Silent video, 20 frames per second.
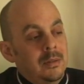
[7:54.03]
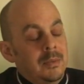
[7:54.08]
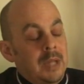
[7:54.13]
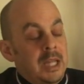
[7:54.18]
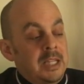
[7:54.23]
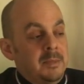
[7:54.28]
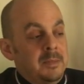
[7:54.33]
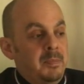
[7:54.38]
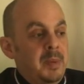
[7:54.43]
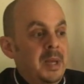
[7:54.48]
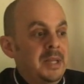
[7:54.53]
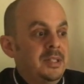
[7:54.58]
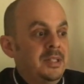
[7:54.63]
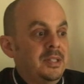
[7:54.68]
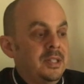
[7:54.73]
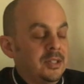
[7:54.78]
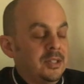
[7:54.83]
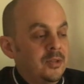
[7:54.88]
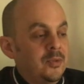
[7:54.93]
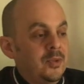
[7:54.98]
as
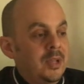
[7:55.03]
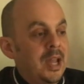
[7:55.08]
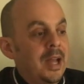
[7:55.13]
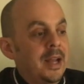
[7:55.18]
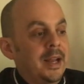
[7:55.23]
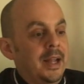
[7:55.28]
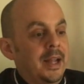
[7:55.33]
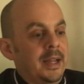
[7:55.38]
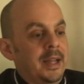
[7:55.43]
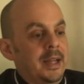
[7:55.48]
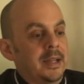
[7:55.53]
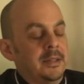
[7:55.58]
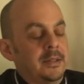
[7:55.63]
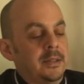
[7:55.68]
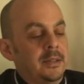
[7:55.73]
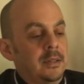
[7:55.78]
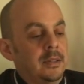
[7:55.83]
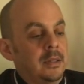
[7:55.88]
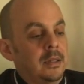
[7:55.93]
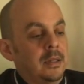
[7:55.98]
best as you can, I
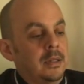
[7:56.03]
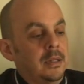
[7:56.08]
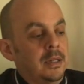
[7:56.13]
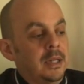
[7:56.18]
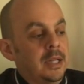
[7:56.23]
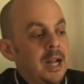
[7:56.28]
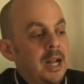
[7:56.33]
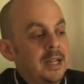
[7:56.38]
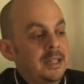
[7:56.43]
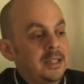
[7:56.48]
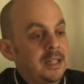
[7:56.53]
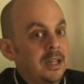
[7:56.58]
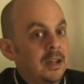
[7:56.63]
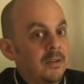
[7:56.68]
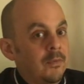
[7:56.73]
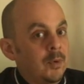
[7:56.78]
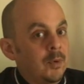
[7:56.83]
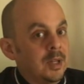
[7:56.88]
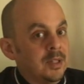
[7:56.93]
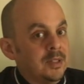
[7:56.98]
guess, an idea
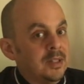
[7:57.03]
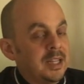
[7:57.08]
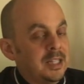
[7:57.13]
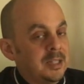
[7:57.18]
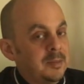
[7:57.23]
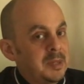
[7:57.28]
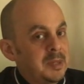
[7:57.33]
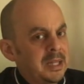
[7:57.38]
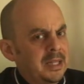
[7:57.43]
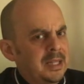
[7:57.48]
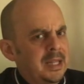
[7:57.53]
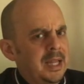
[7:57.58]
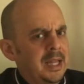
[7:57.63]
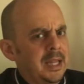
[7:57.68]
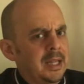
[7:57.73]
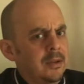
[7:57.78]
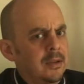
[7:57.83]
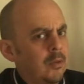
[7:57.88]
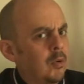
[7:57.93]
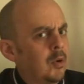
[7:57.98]
of what it's like to be a
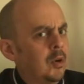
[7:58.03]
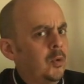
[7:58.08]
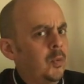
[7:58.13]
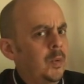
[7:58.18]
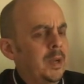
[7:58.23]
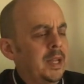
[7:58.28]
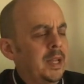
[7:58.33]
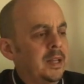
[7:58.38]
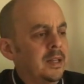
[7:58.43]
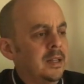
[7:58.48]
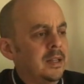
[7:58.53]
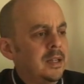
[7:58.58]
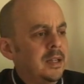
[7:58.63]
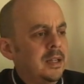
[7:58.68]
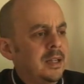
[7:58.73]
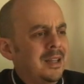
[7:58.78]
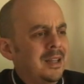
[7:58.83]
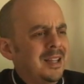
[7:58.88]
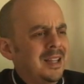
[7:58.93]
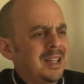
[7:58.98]
king or a queen,
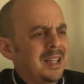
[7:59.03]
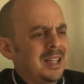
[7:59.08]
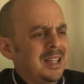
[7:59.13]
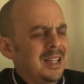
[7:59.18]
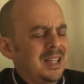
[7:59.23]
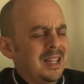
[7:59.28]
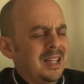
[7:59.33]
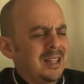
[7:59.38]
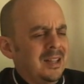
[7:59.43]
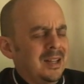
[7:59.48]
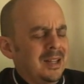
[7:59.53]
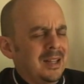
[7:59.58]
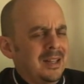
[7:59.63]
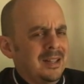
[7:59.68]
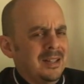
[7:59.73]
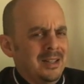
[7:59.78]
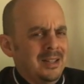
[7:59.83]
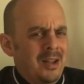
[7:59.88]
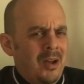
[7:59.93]
and